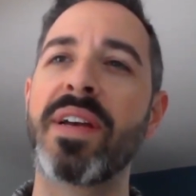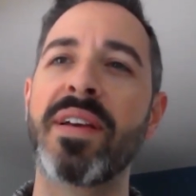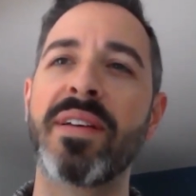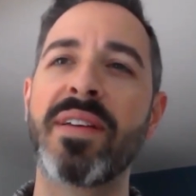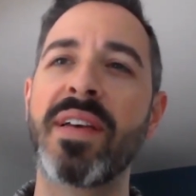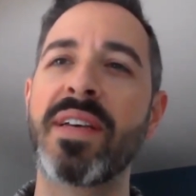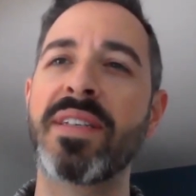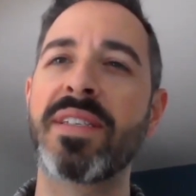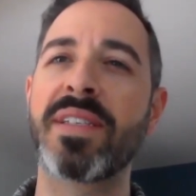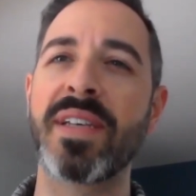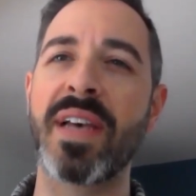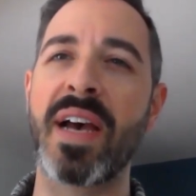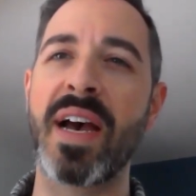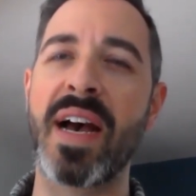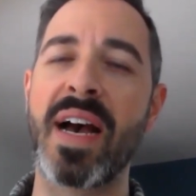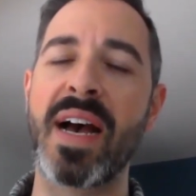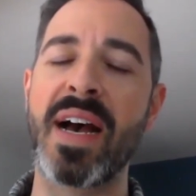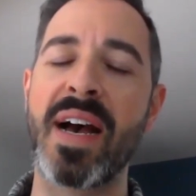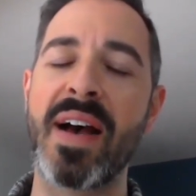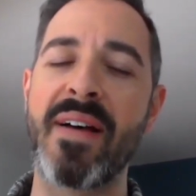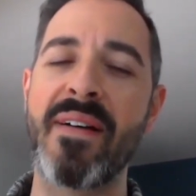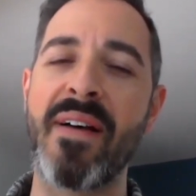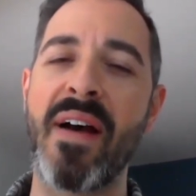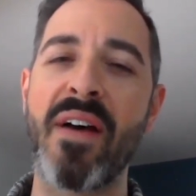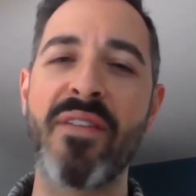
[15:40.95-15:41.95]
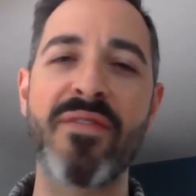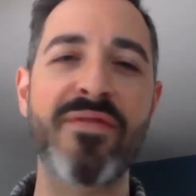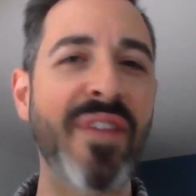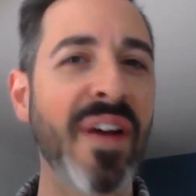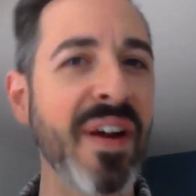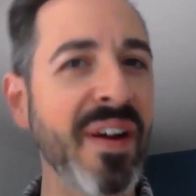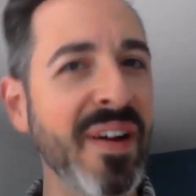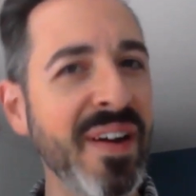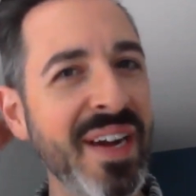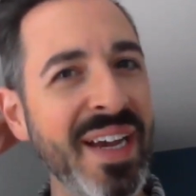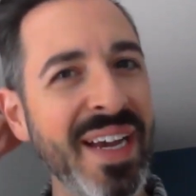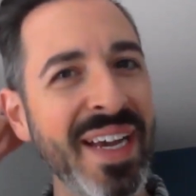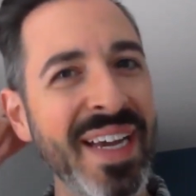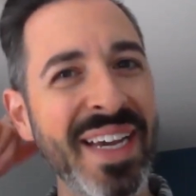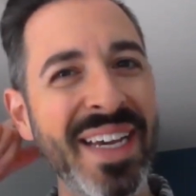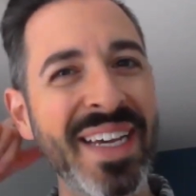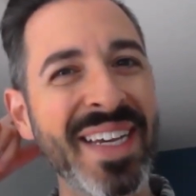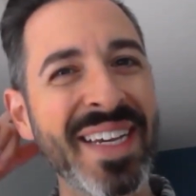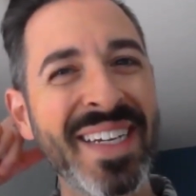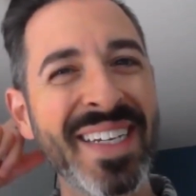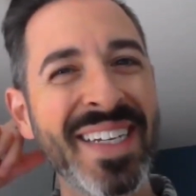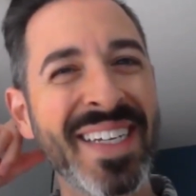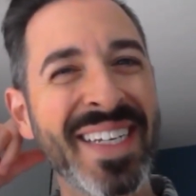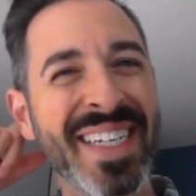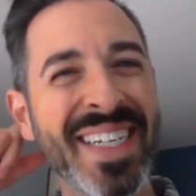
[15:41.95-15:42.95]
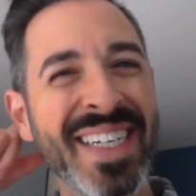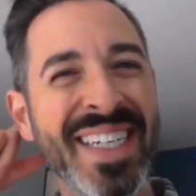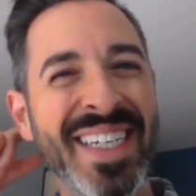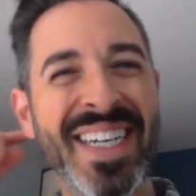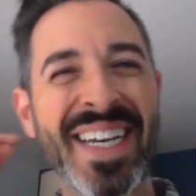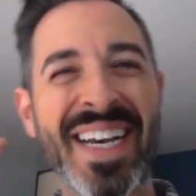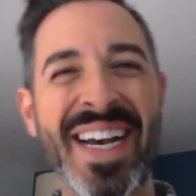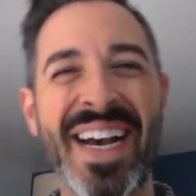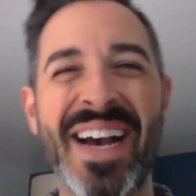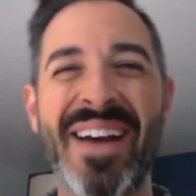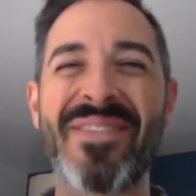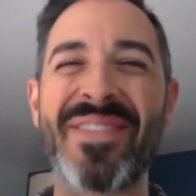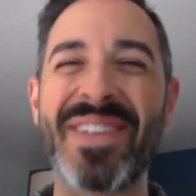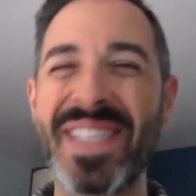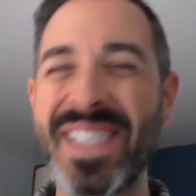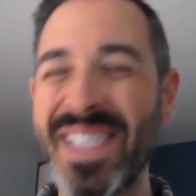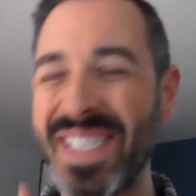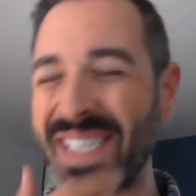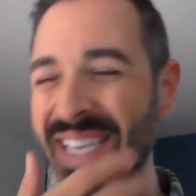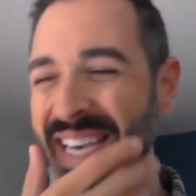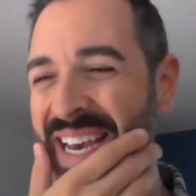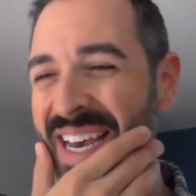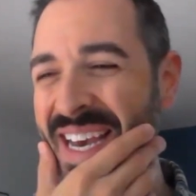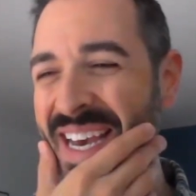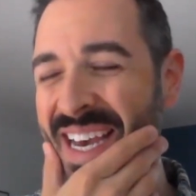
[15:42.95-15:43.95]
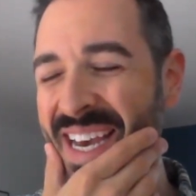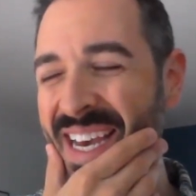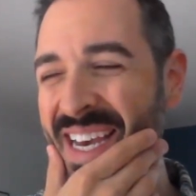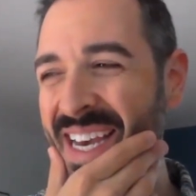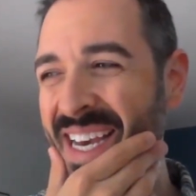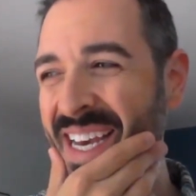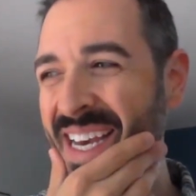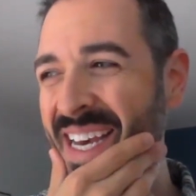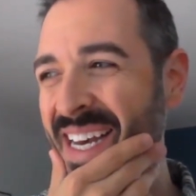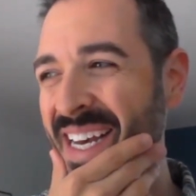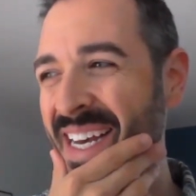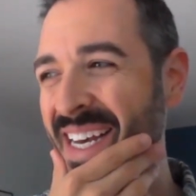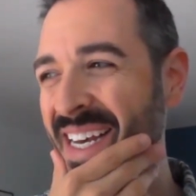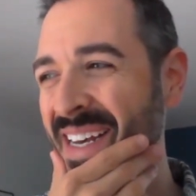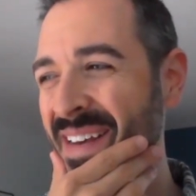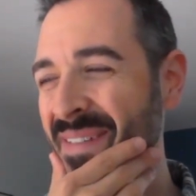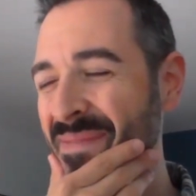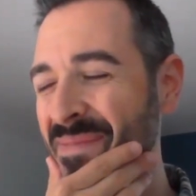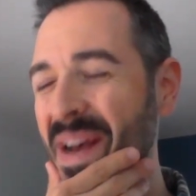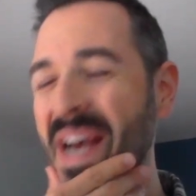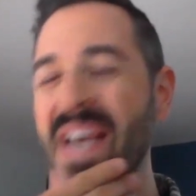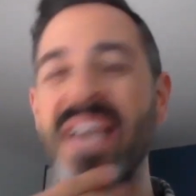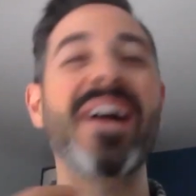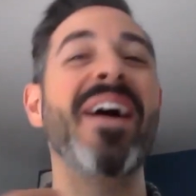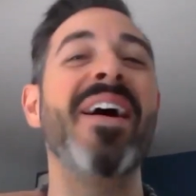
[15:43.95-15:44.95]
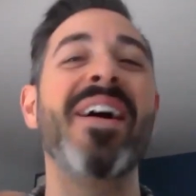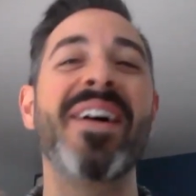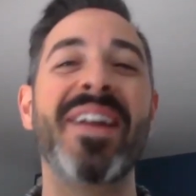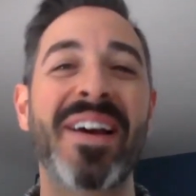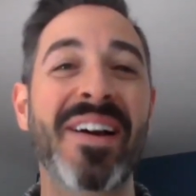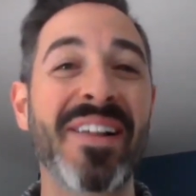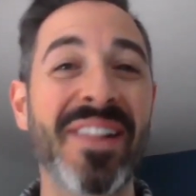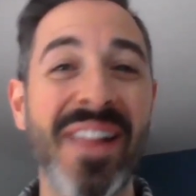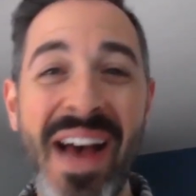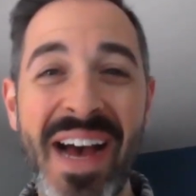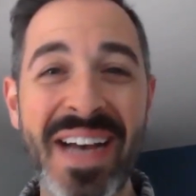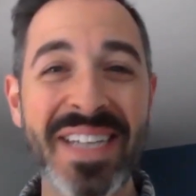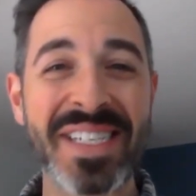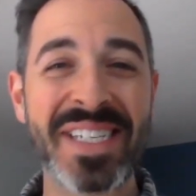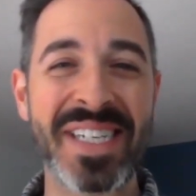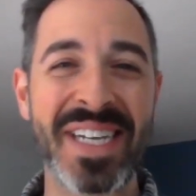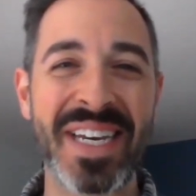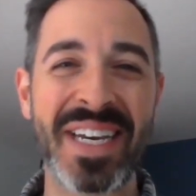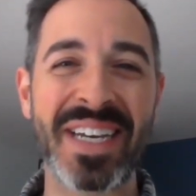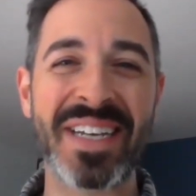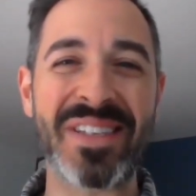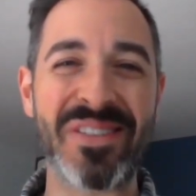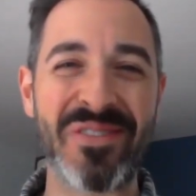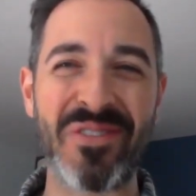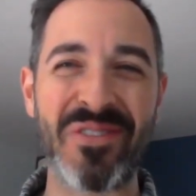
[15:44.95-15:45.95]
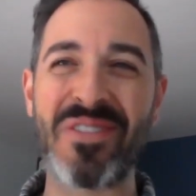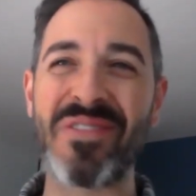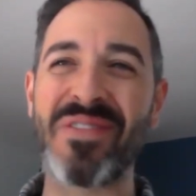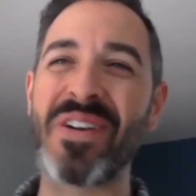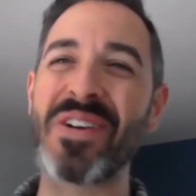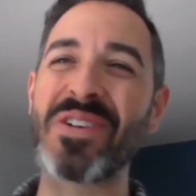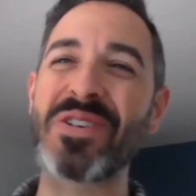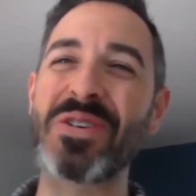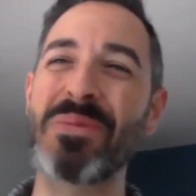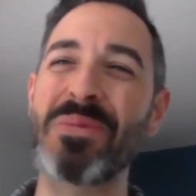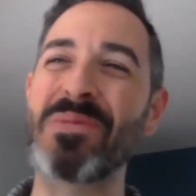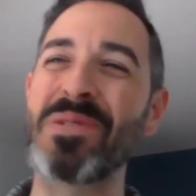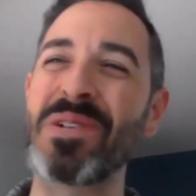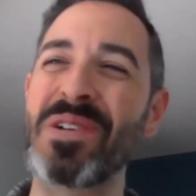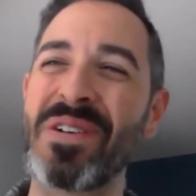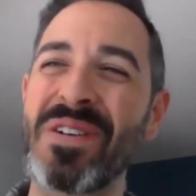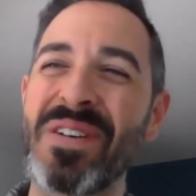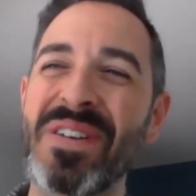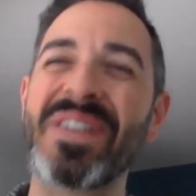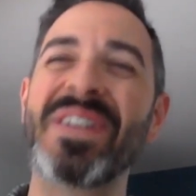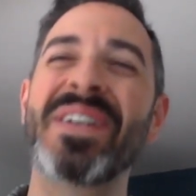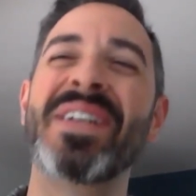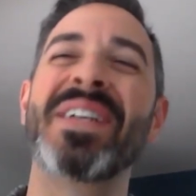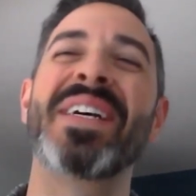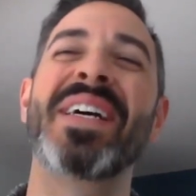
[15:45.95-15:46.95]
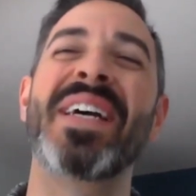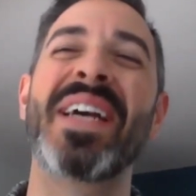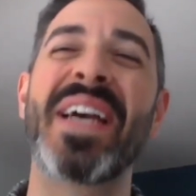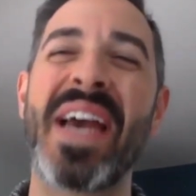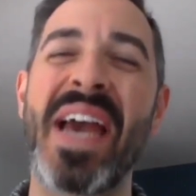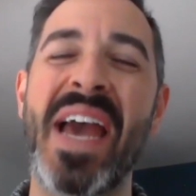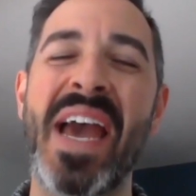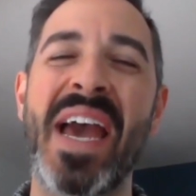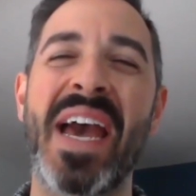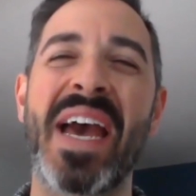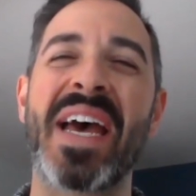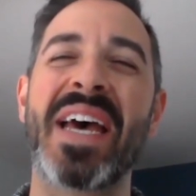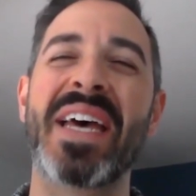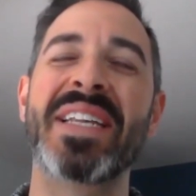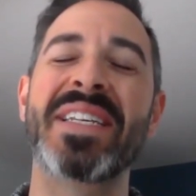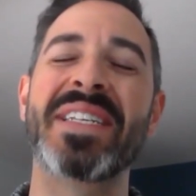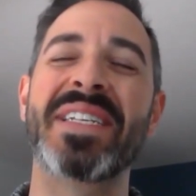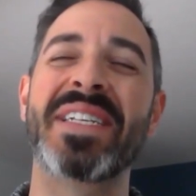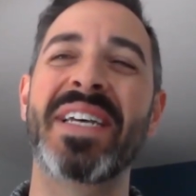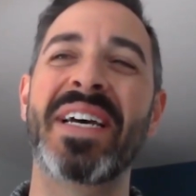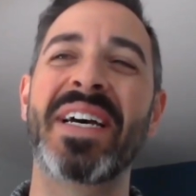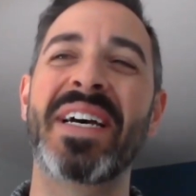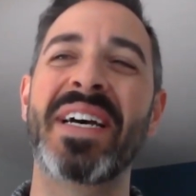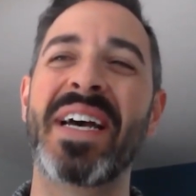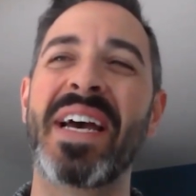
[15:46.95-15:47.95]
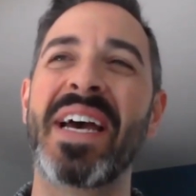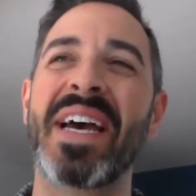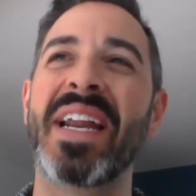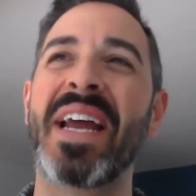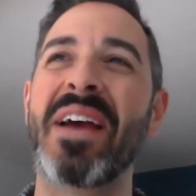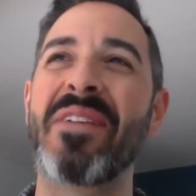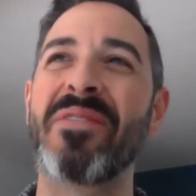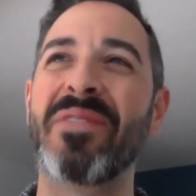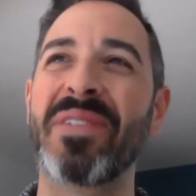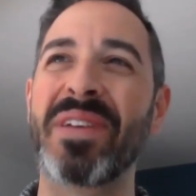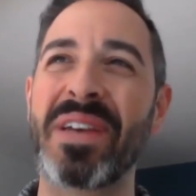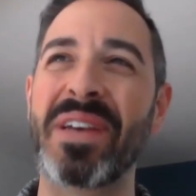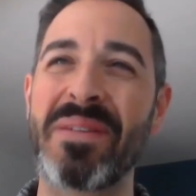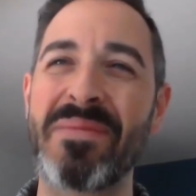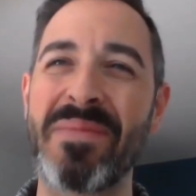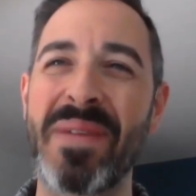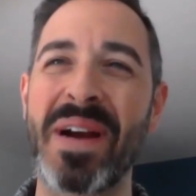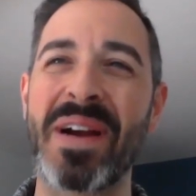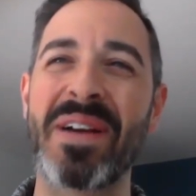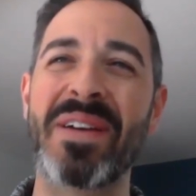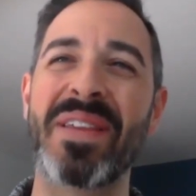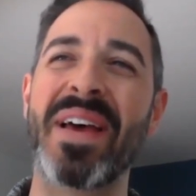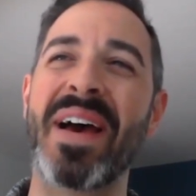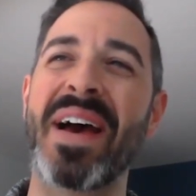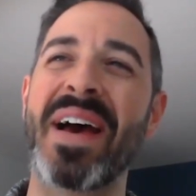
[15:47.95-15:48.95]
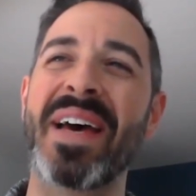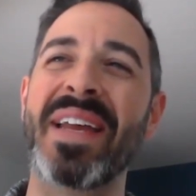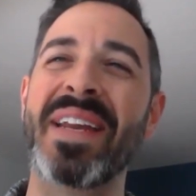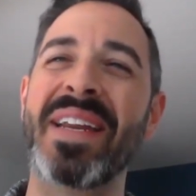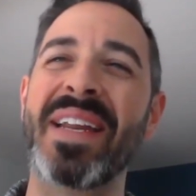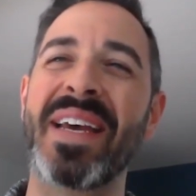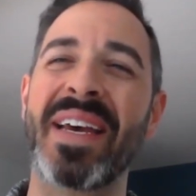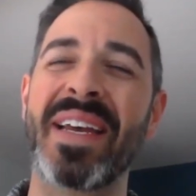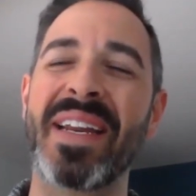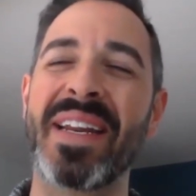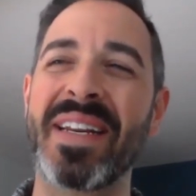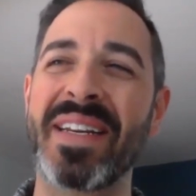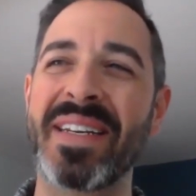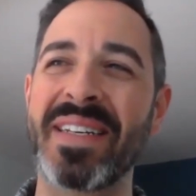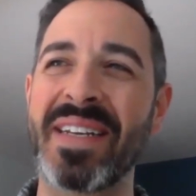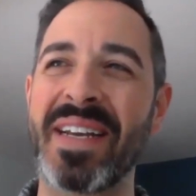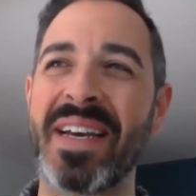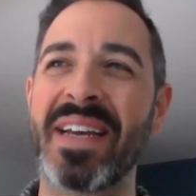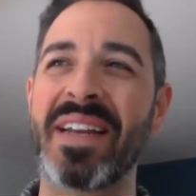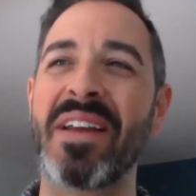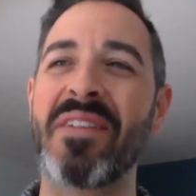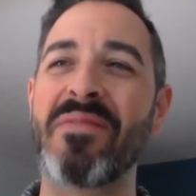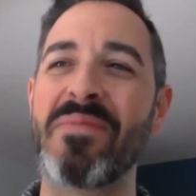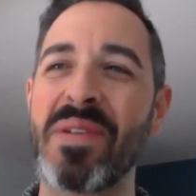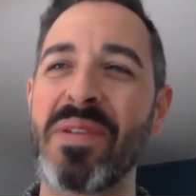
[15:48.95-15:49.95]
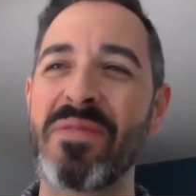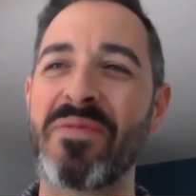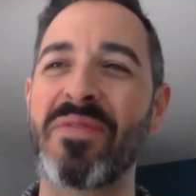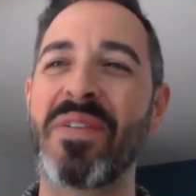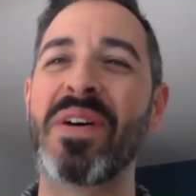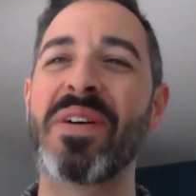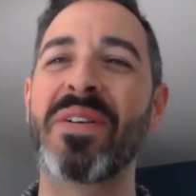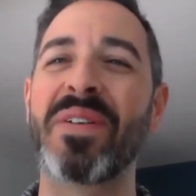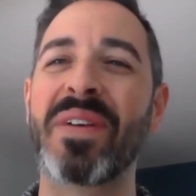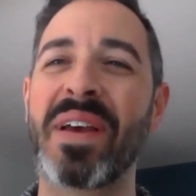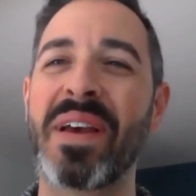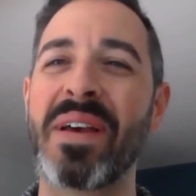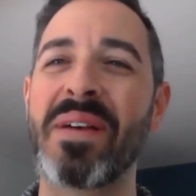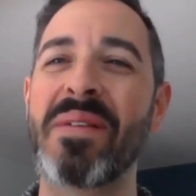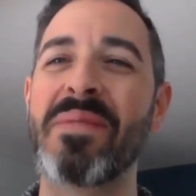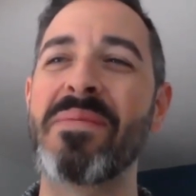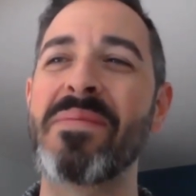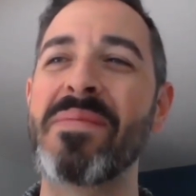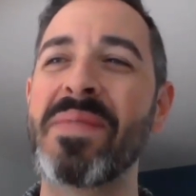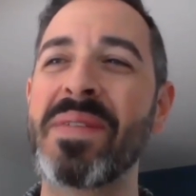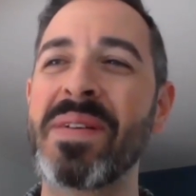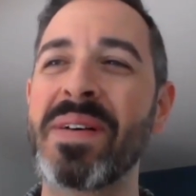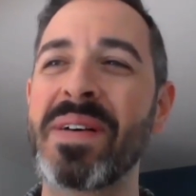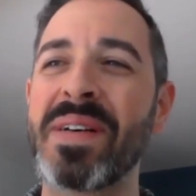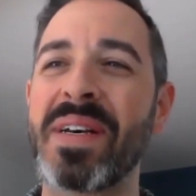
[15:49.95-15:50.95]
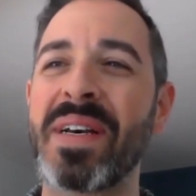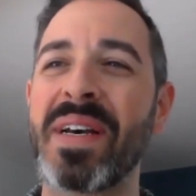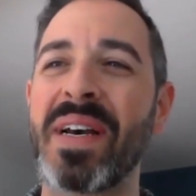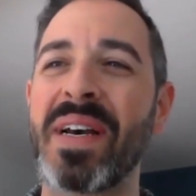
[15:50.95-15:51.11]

He's a very, I would say, iconoclastic sort of entrepreneur, and I really admire that and have been following him